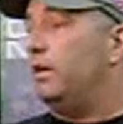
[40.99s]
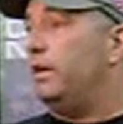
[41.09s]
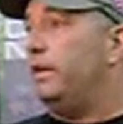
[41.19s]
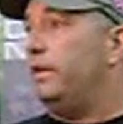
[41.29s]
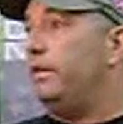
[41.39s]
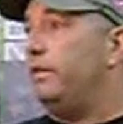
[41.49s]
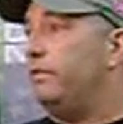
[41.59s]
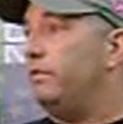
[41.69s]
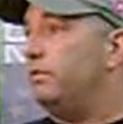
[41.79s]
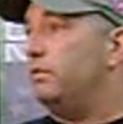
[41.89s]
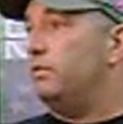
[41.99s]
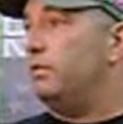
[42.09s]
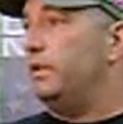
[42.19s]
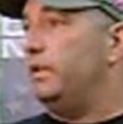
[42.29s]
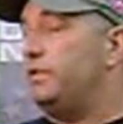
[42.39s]
and
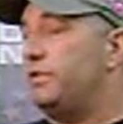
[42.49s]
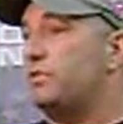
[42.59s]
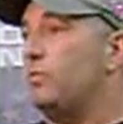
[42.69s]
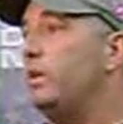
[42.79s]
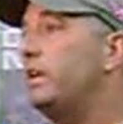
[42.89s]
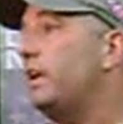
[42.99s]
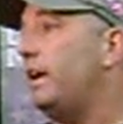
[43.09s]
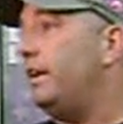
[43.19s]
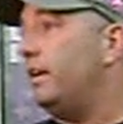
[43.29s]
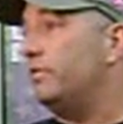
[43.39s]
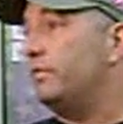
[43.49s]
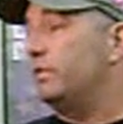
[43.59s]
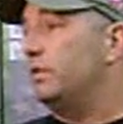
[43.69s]
in just a week and a half,